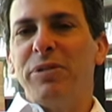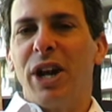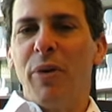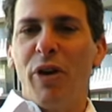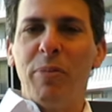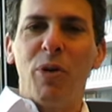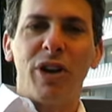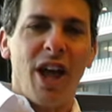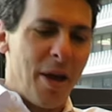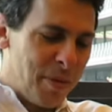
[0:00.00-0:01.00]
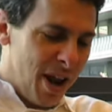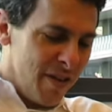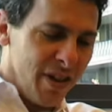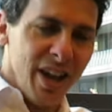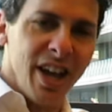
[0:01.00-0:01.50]
I'm sorry we don't have more time, but I
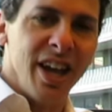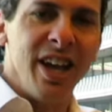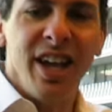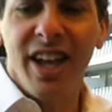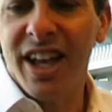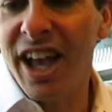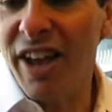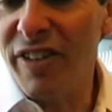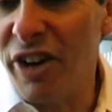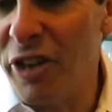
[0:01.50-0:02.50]
have a uh, sure. I have